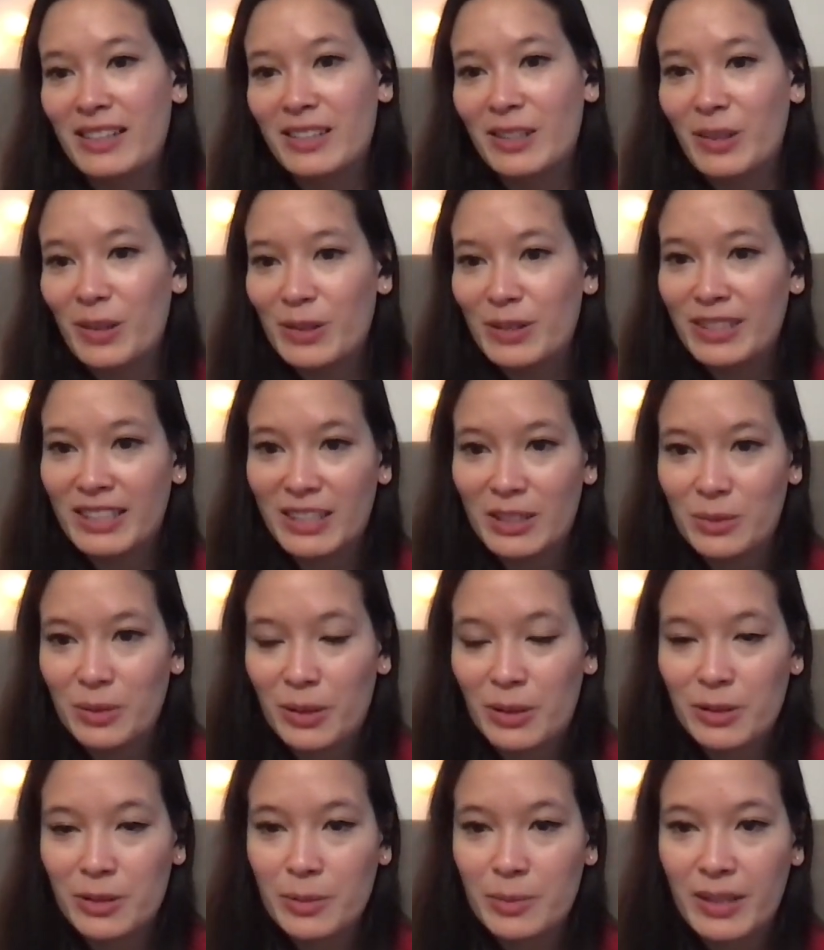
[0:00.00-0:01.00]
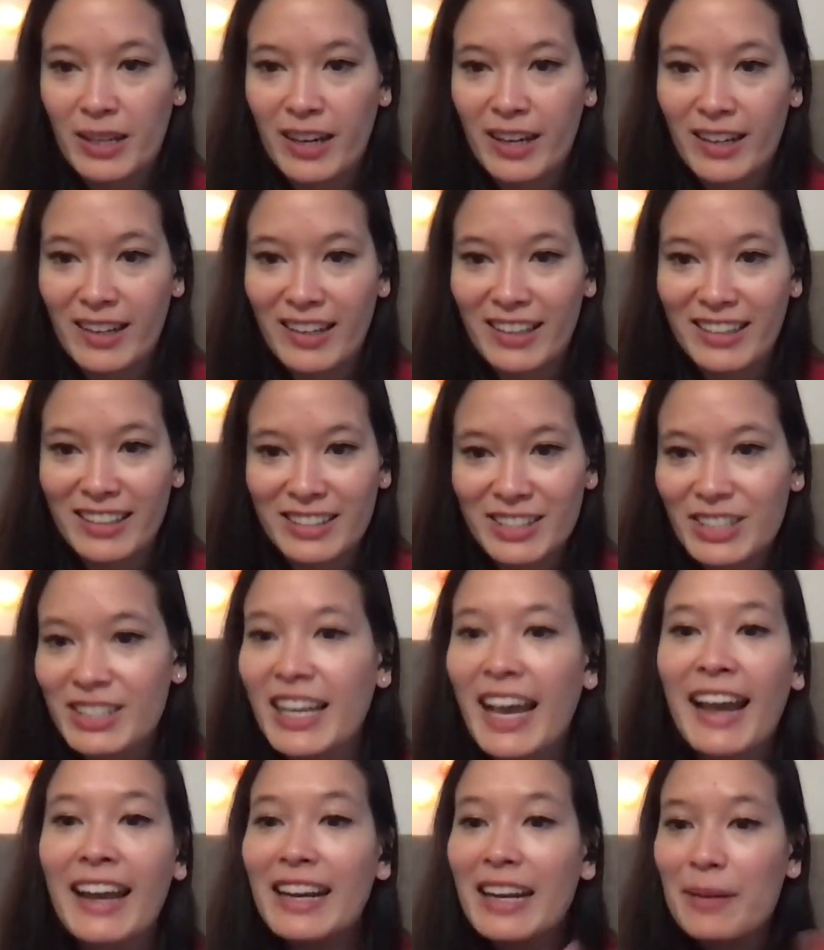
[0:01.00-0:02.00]
So those things would also be highlighted. It's just
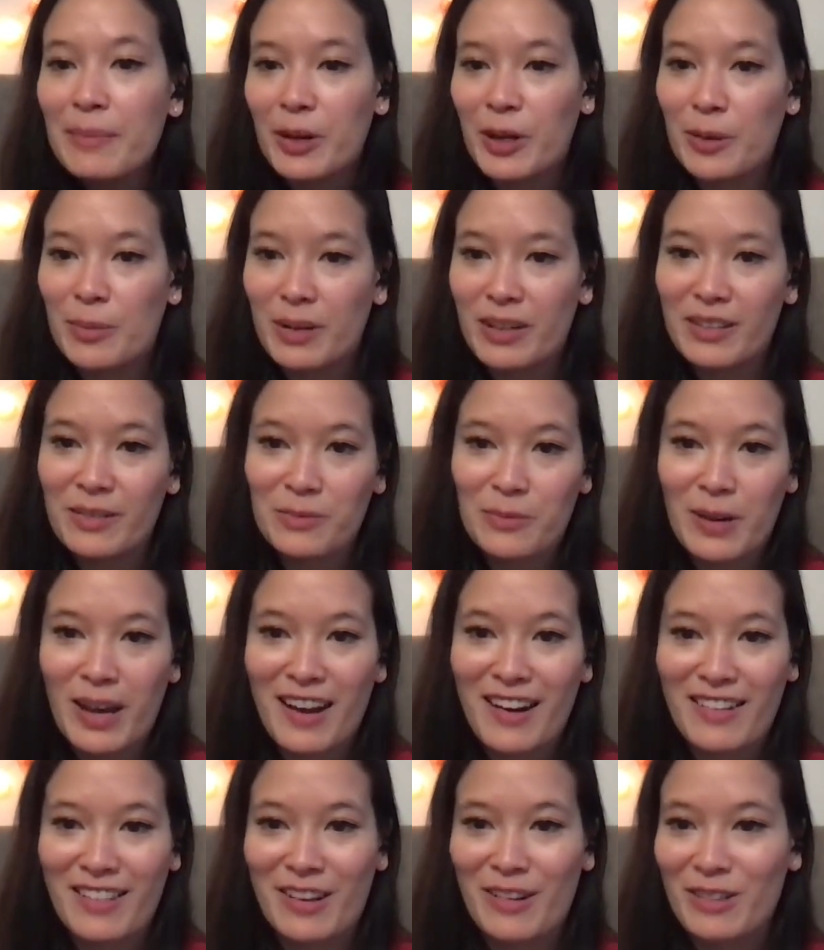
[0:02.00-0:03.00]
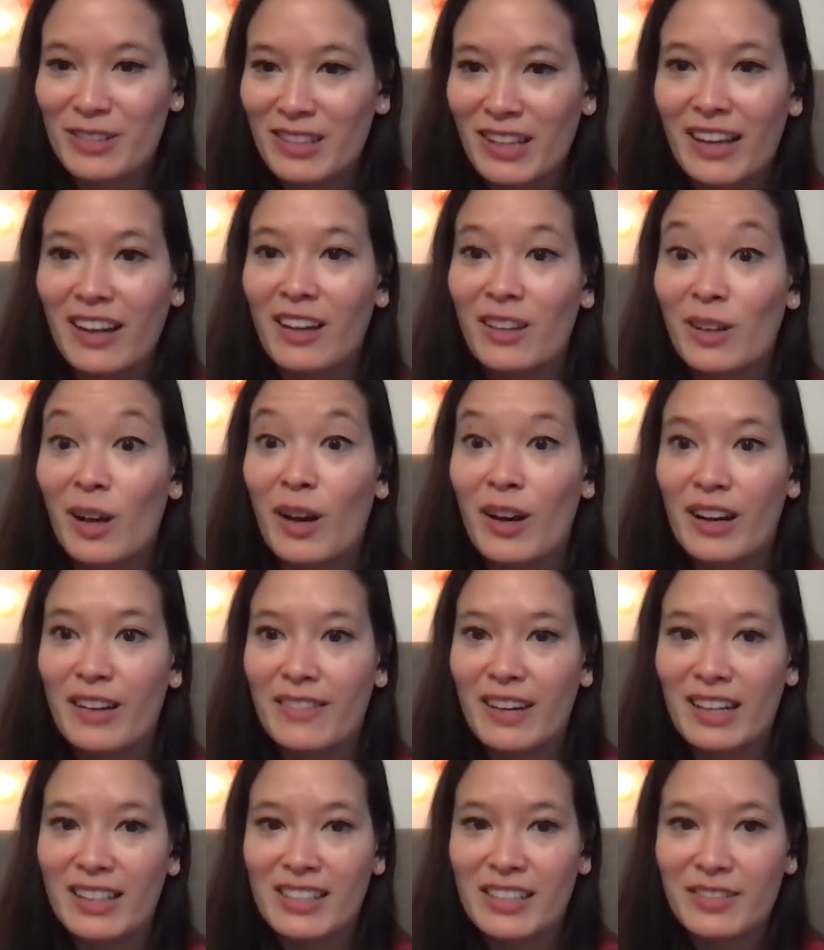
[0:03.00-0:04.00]
any moment where there was like a lot of
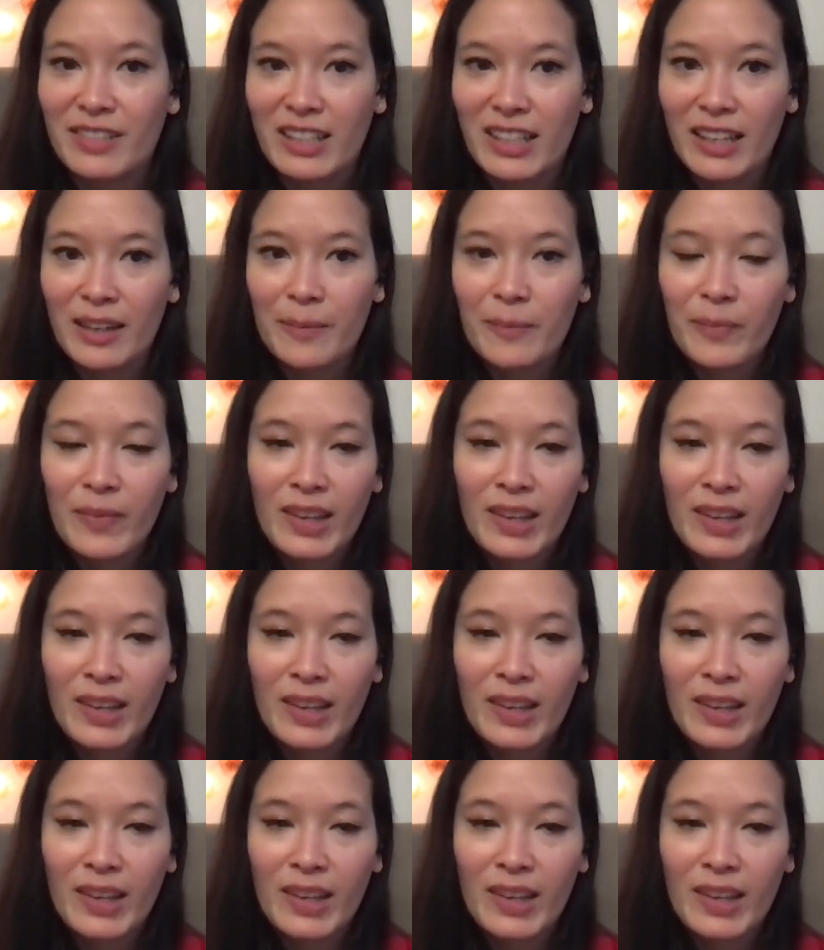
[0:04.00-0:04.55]
activity.